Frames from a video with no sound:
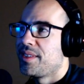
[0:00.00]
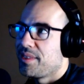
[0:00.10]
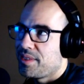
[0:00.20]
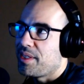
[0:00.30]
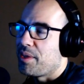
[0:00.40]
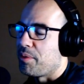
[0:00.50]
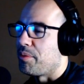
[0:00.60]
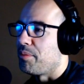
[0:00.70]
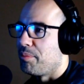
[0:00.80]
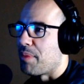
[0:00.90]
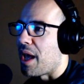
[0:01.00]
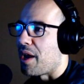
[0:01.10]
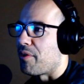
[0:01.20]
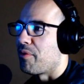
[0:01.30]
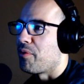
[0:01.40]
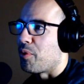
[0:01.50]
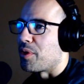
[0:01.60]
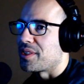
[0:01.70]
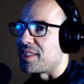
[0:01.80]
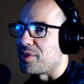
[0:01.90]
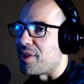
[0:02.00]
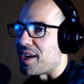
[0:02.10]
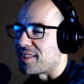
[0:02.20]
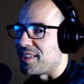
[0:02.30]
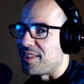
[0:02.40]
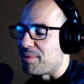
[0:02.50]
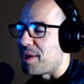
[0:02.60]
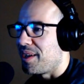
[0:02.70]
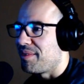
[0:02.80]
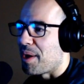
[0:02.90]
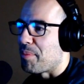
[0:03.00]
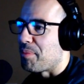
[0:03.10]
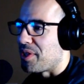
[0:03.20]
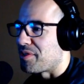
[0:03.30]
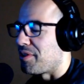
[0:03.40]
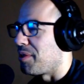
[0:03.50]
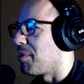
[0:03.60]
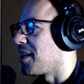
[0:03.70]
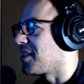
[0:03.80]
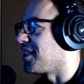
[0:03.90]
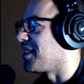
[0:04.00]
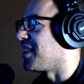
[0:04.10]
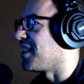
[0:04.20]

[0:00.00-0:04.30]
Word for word: it would matter for, since you're actually, you know, up this early watching this,